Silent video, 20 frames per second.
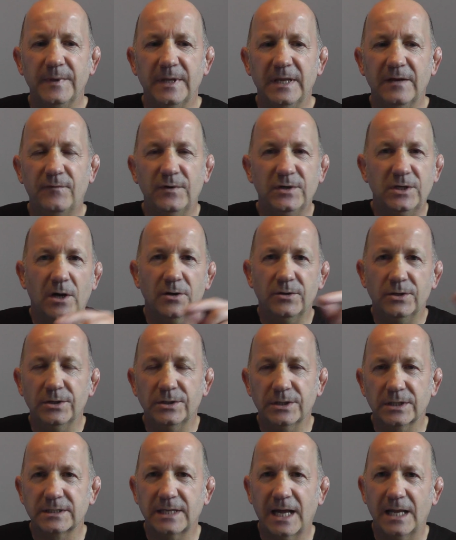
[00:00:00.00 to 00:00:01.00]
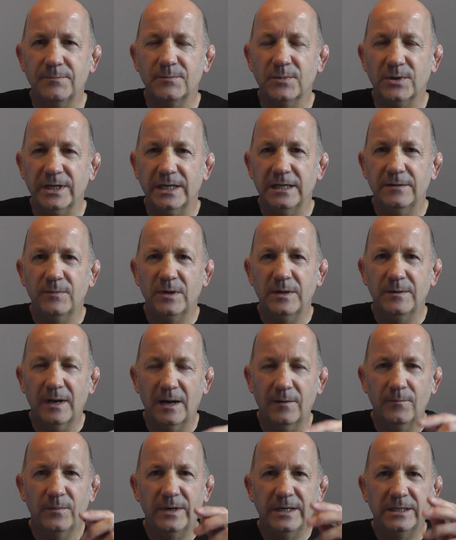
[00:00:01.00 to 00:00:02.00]
If we don't understand money
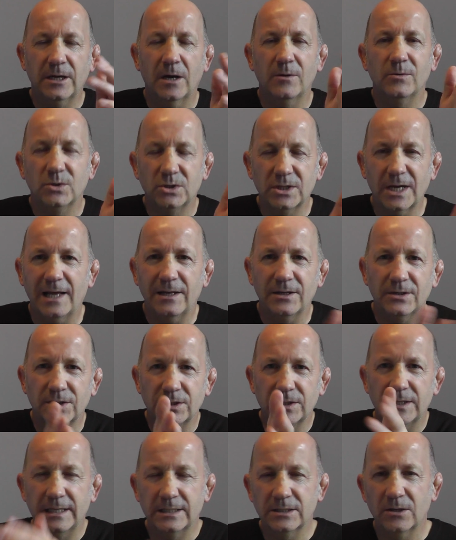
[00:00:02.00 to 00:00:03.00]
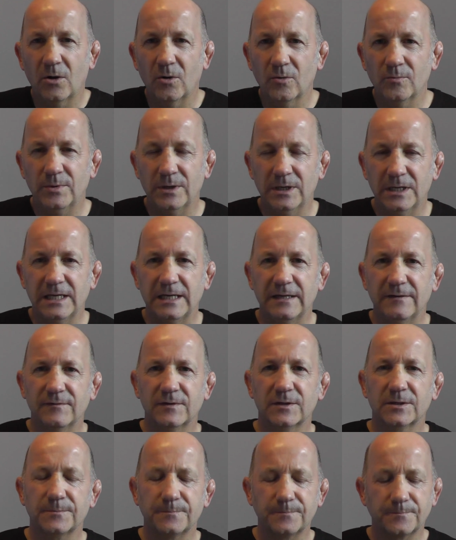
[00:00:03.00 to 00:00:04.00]
and we don't challenge these old
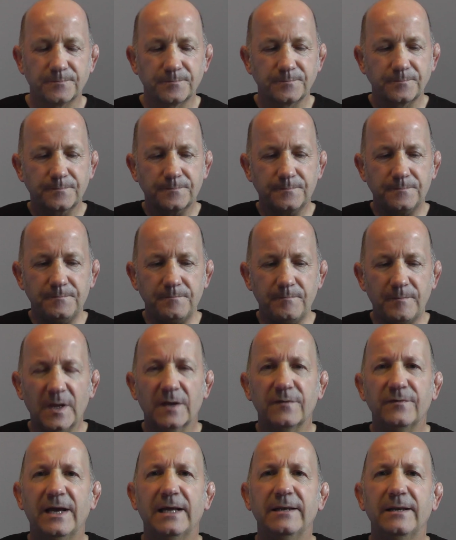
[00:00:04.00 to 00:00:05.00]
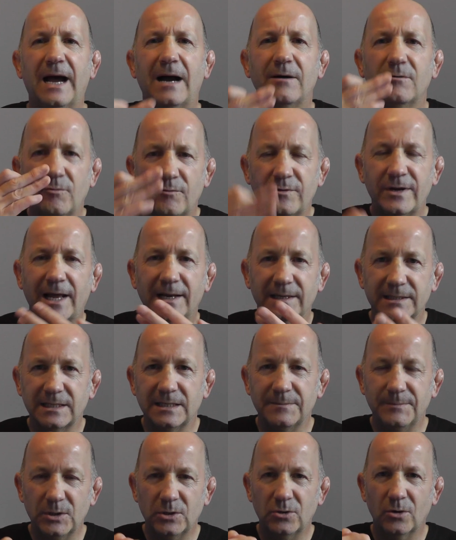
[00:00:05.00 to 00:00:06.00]
beliefs, then our
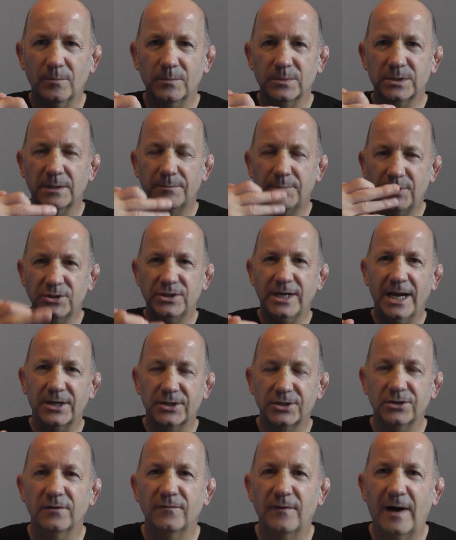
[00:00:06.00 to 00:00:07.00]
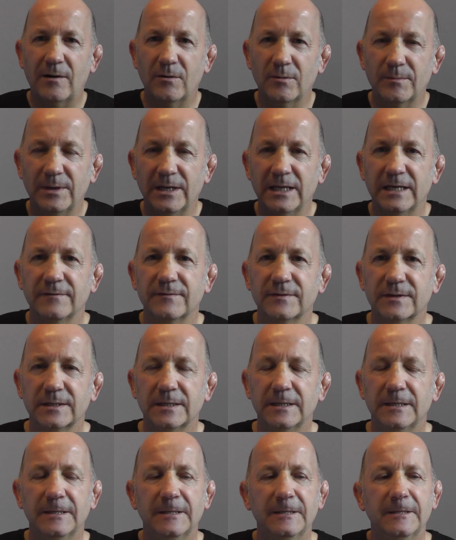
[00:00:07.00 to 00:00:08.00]
reality becomes a projection of our beliefs.
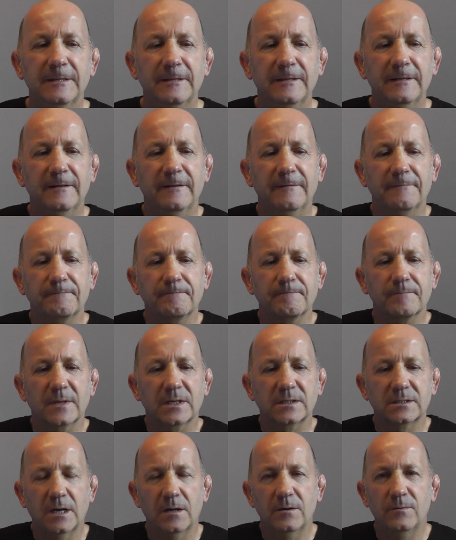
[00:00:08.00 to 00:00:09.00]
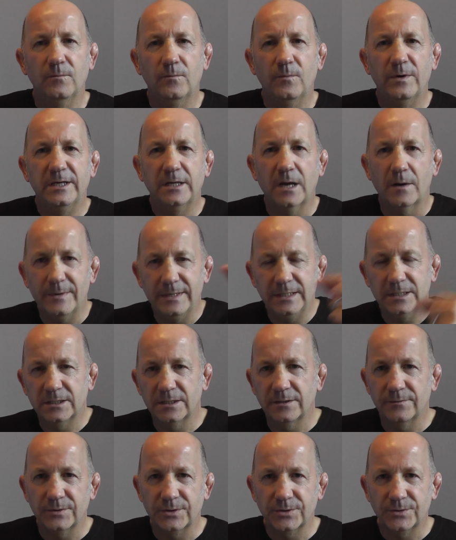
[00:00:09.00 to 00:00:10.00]
So we go into
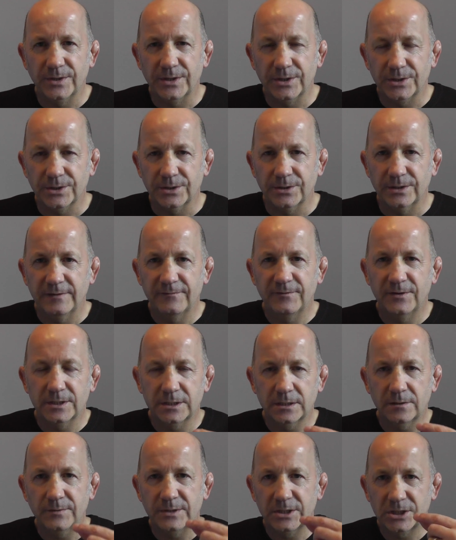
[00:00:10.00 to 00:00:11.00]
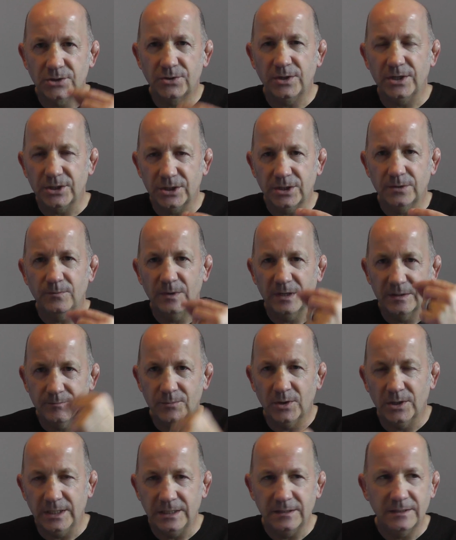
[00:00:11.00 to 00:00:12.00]
the restriction. If there's a restriction with
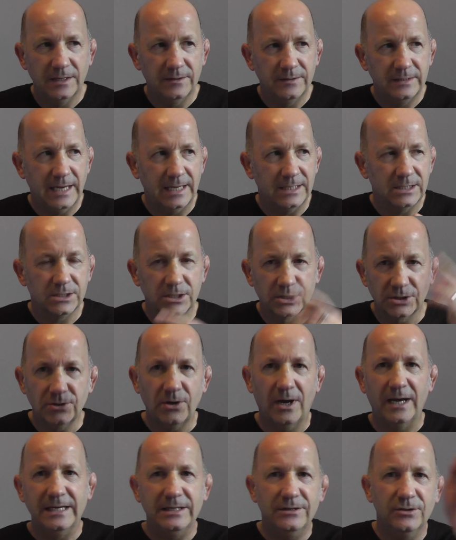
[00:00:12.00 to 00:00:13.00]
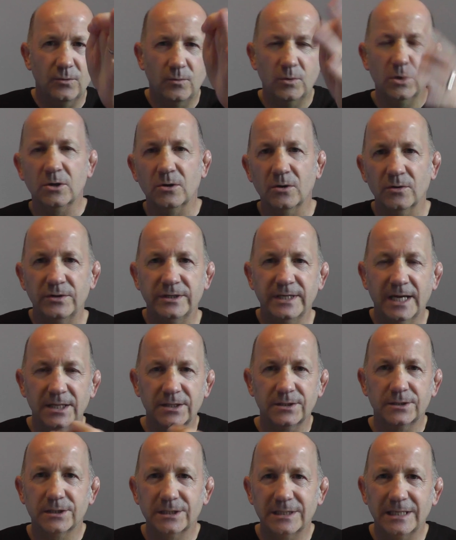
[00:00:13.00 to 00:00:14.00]
money, then the answer's not in the world, the
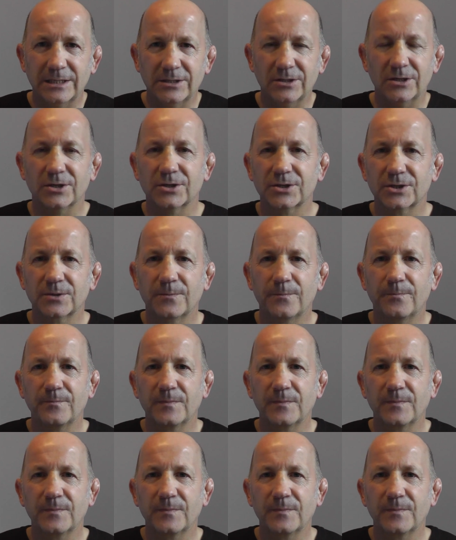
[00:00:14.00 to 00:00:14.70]
answer's in us.